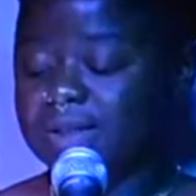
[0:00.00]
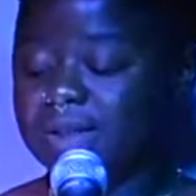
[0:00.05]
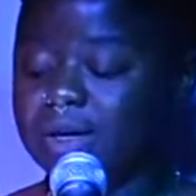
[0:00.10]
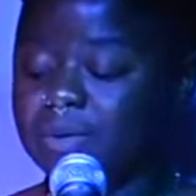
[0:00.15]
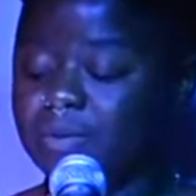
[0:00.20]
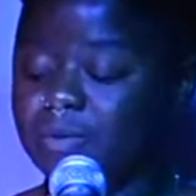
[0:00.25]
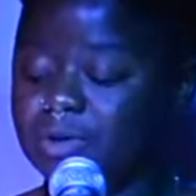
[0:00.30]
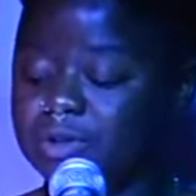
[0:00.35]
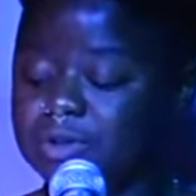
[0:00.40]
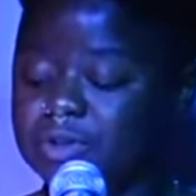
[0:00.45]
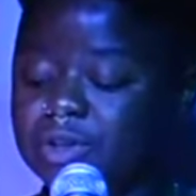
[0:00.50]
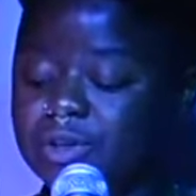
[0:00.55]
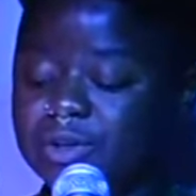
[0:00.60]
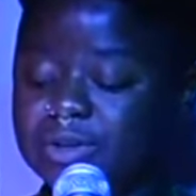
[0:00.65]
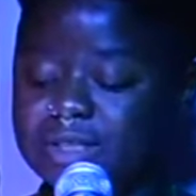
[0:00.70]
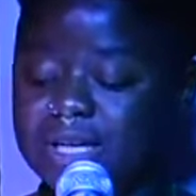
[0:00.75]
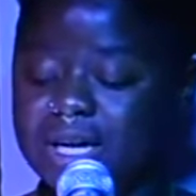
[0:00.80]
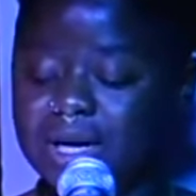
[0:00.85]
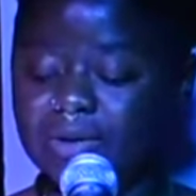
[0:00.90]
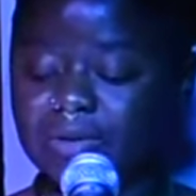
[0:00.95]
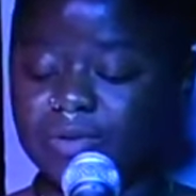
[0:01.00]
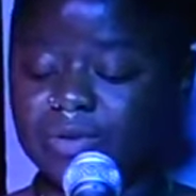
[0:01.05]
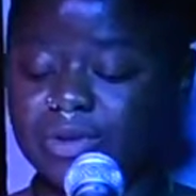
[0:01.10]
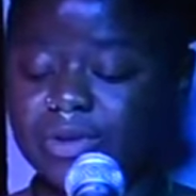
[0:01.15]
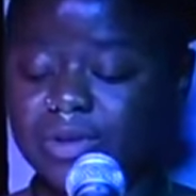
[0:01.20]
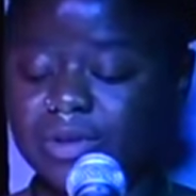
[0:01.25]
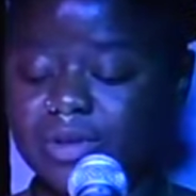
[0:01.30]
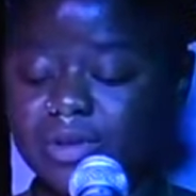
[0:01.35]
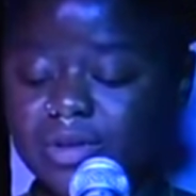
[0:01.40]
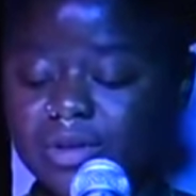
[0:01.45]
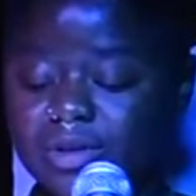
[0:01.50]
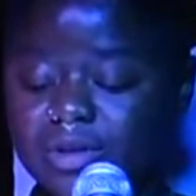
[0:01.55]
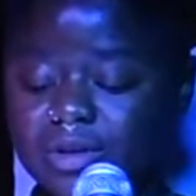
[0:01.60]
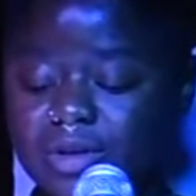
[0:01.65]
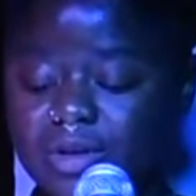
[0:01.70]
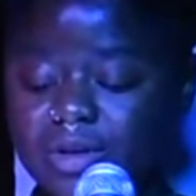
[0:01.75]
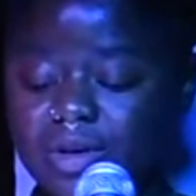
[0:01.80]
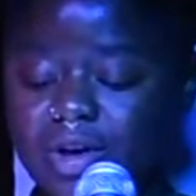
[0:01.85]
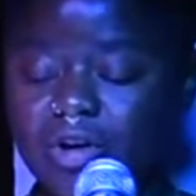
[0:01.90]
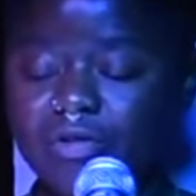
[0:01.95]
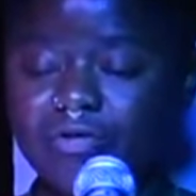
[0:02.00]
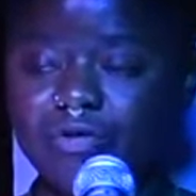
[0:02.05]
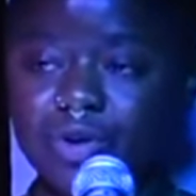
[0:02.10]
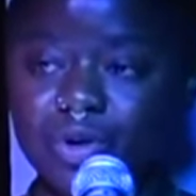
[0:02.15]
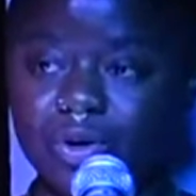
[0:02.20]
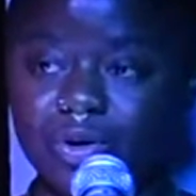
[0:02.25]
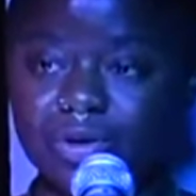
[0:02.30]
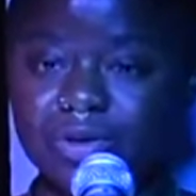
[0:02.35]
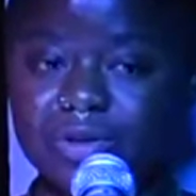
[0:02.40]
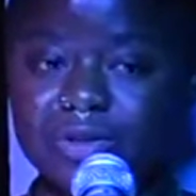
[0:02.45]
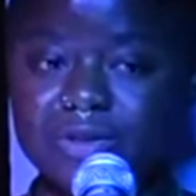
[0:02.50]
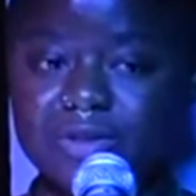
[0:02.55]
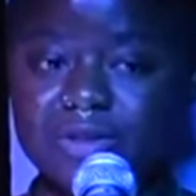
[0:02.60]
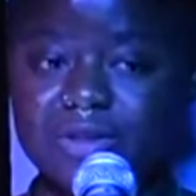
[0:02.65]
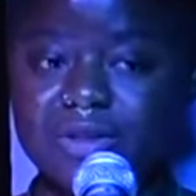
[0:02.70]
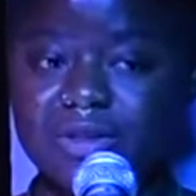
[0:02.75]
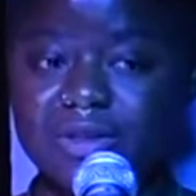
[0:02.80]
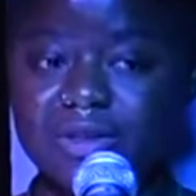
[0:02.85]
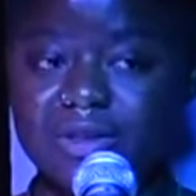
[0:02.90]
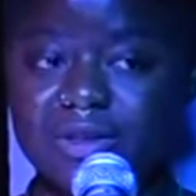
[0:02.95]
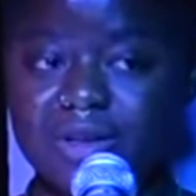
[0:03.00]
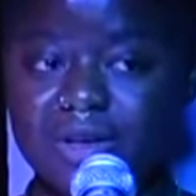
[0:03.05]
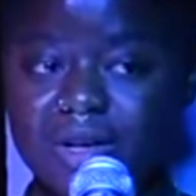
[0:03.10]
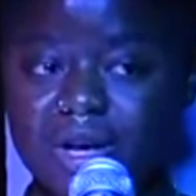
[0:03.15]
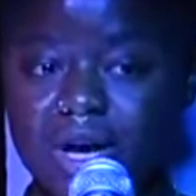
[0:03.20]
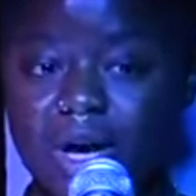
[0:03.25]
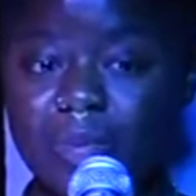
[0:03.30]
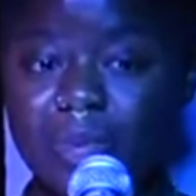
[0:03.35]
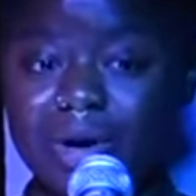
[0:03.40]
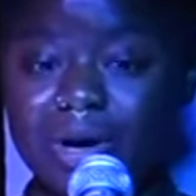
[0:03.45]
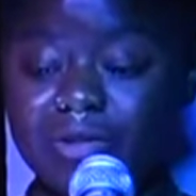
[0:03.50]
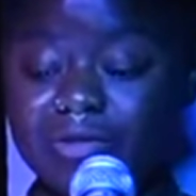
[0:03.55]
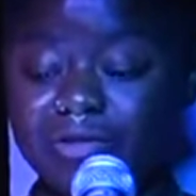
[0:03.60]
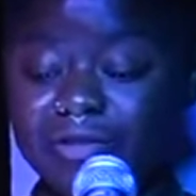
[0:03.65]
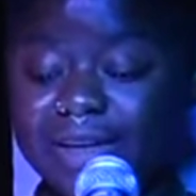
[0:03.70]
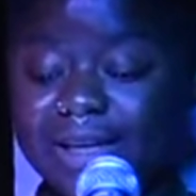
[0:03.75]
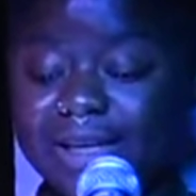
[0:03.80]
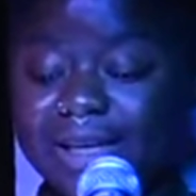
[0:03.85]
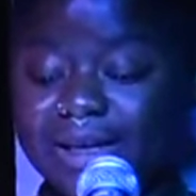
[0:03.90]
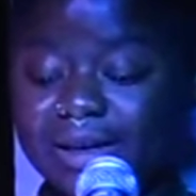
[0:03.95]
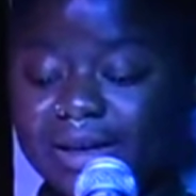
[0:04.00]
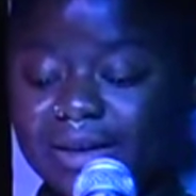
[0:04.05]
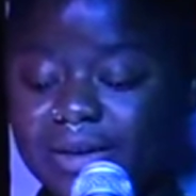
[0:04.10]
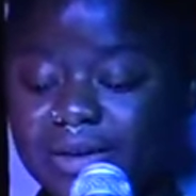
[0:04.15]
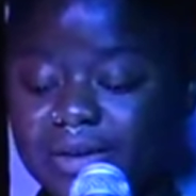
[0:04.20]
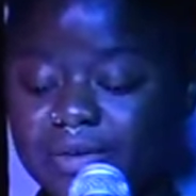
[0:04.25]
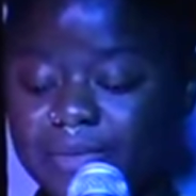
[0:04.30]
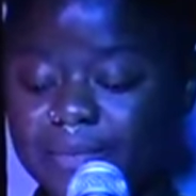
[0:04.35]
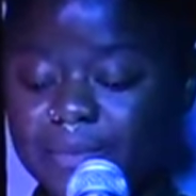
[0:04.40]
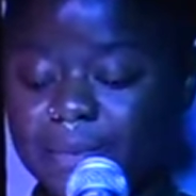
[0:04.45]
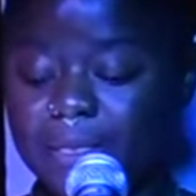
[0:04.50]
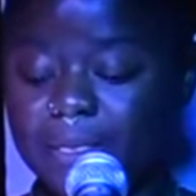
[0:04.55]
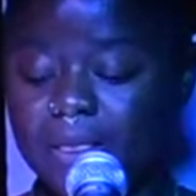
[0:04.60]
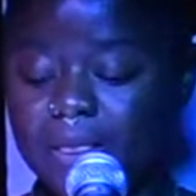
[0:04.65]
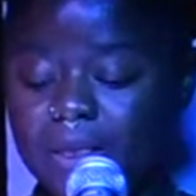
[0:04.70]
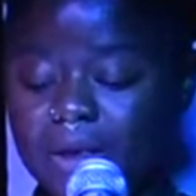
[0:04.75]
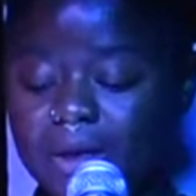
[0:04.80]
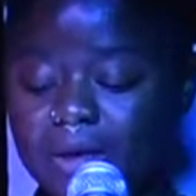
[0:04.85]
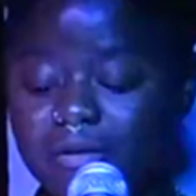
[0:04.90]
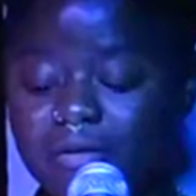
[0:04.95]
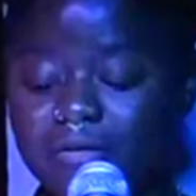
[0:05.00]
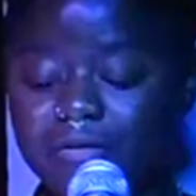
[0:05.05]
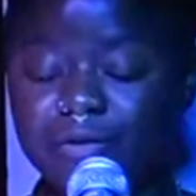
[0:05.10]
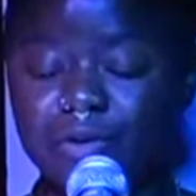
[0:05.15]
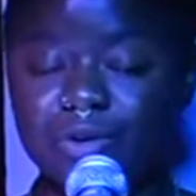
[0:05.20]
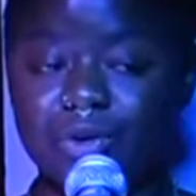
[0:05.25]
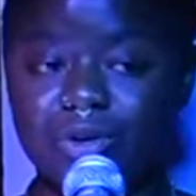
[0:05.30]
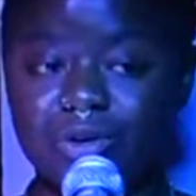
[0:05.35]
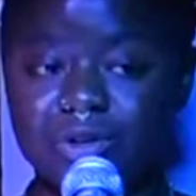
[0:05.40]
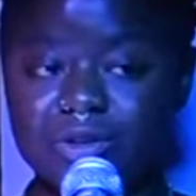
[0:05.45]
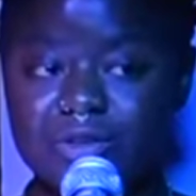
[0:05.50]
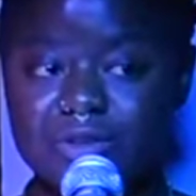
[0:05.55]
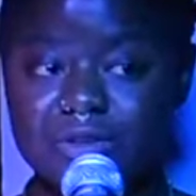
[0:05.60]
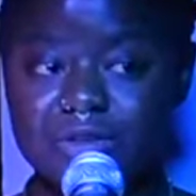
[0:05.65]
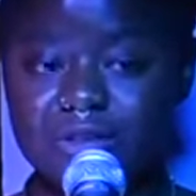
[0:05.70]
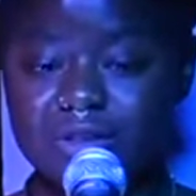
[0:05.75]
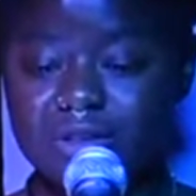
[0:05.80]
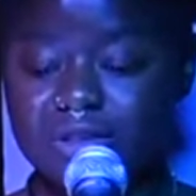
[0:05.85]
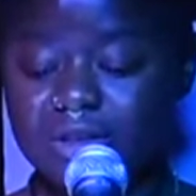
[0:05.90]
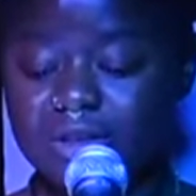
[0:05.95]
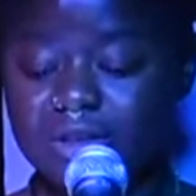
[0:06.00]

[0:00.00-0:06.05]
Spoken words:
Didn't want to look down. Forgot about feeling. Forgot.